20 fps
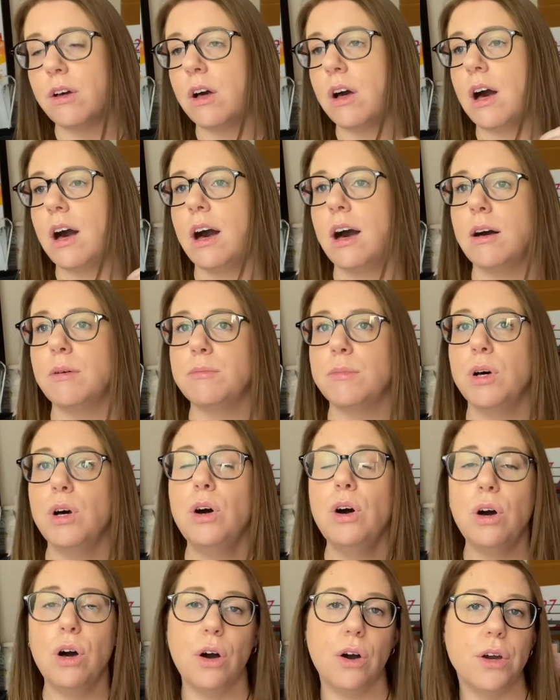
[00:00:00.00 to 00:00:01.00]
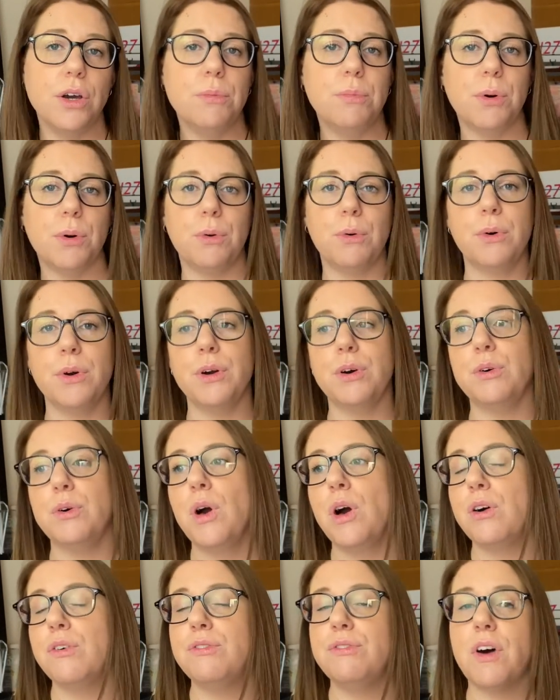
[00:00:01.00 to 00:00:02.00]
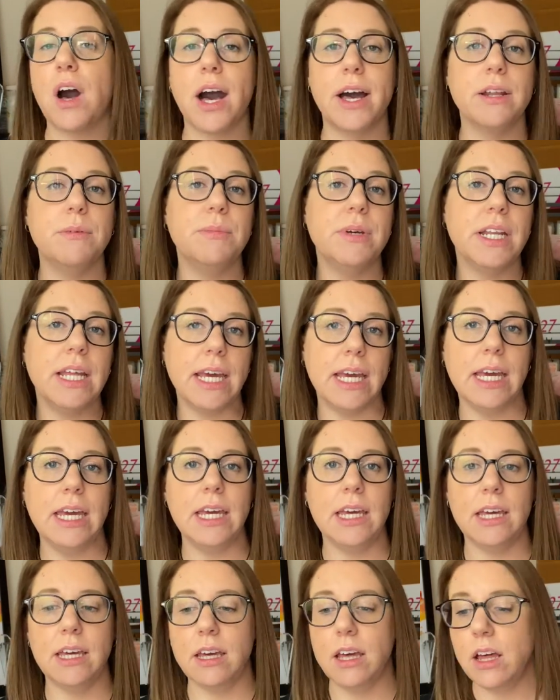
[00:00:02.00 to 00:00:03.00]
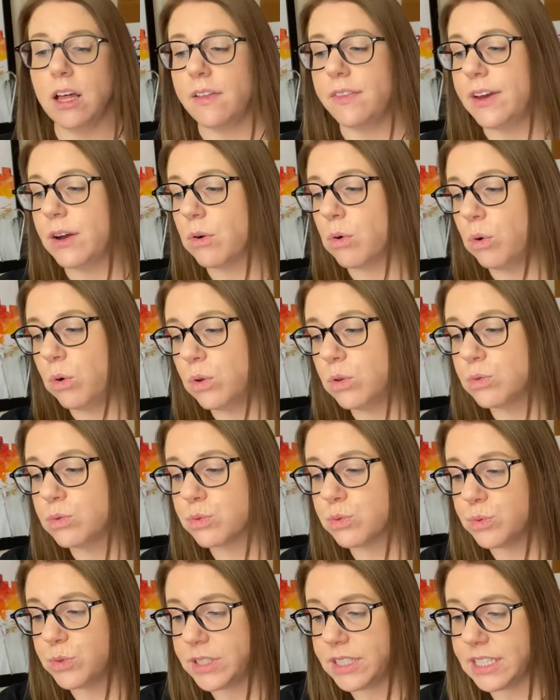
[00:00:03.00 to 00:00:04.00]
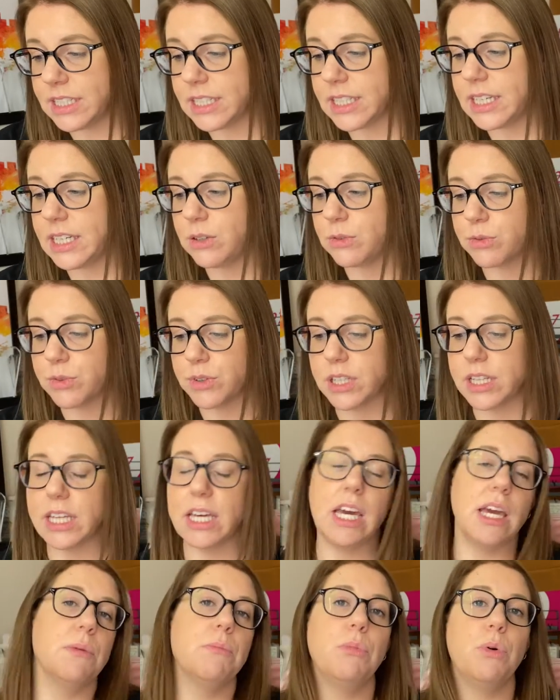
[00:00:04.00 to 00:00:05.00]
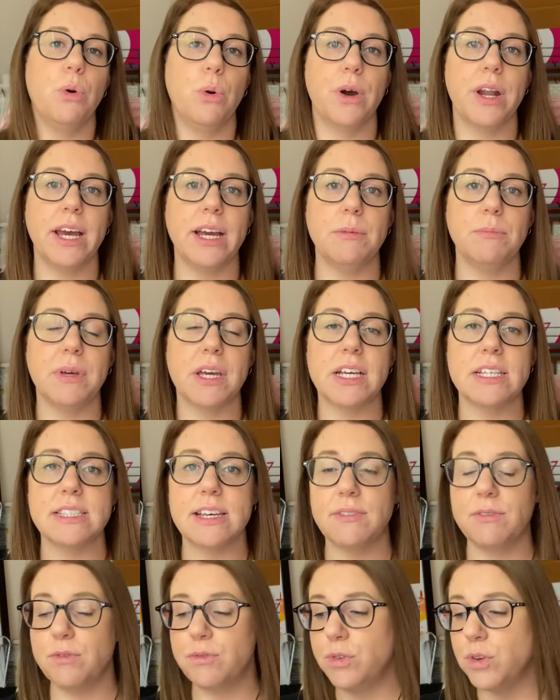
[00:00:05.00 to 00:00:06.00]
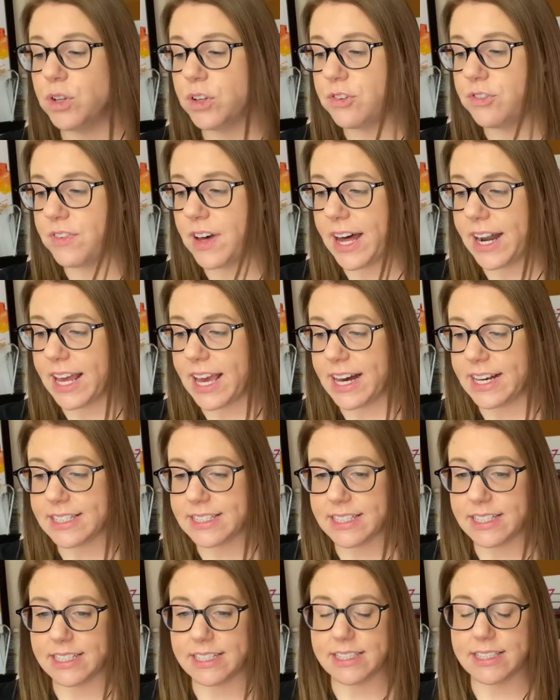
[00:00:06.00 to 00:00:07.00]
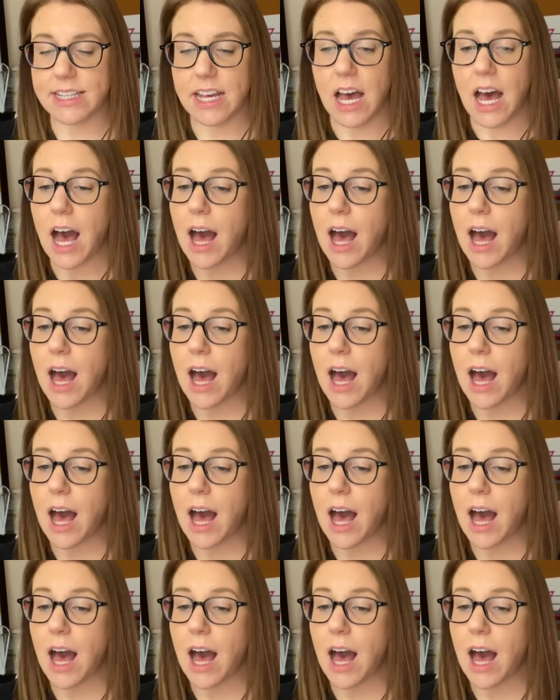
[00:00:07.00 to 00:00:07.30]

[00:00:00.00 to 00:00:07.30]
jojoba oil, vitamin E, they're all really, really important because they're full of fatty acids.